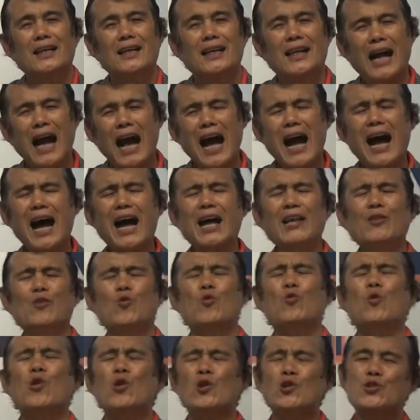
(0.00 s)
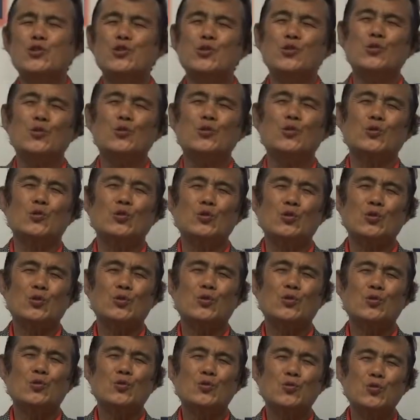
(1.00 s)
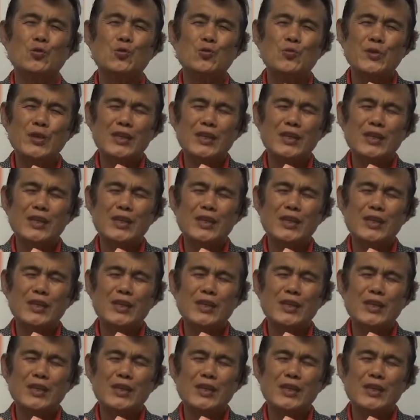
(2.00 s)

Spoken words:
God wants you to